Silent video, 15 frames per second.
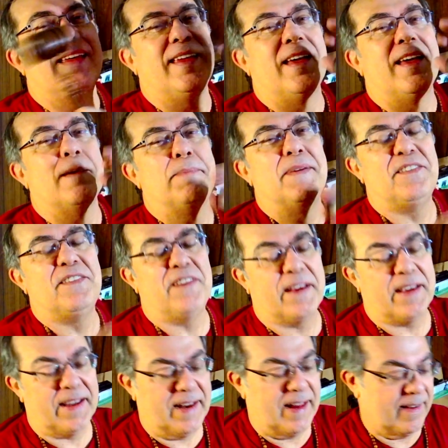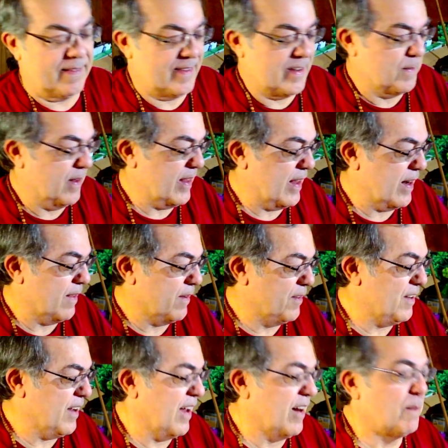Yeah, I've been checking out some of that other
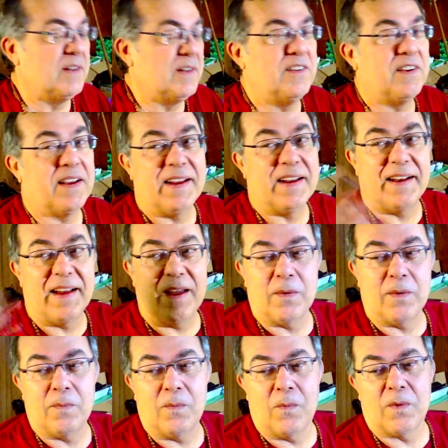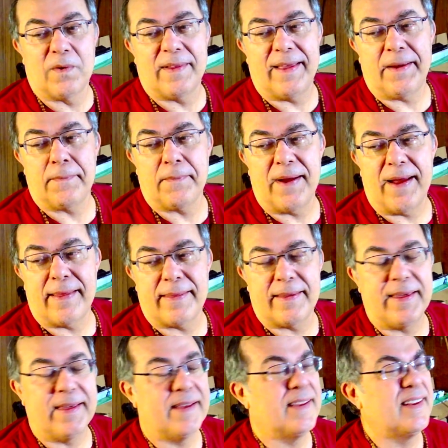channel, been checking out Warlike Wrath
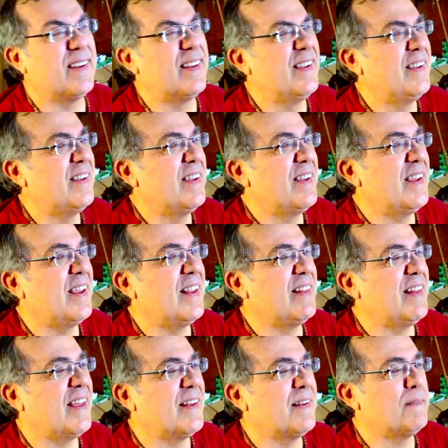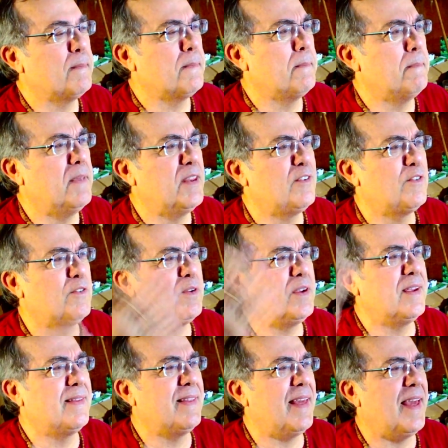again, and that
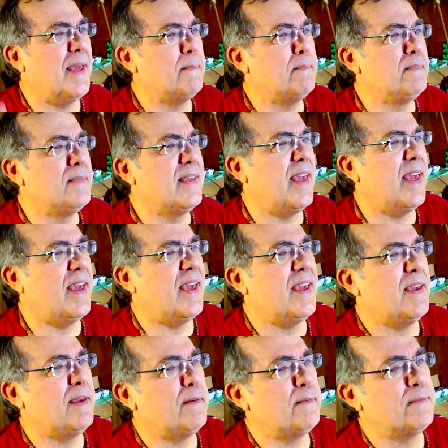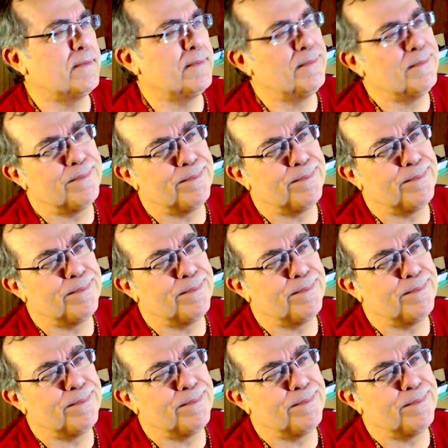Mystery of the M Cave.